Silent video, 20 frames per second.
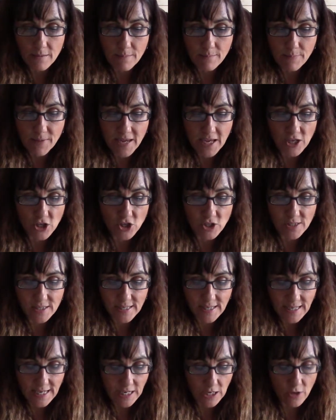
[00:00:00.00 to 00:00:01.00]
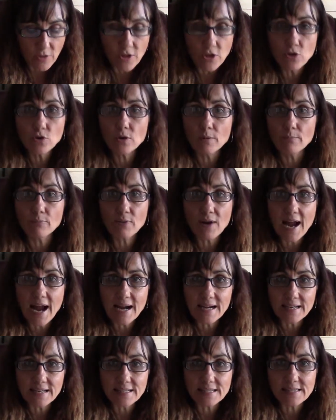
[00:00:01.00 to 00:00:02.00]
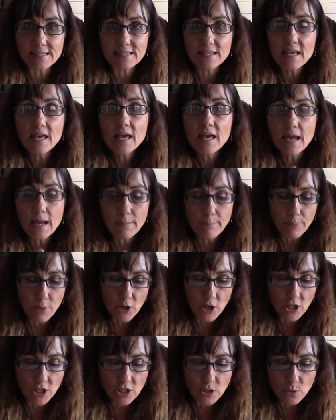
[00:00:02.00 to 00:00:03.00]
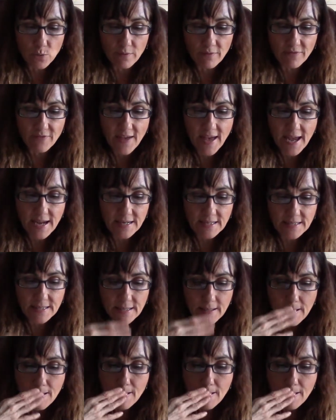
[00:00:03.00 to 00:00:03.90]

pages in here that you can practice and put into effect.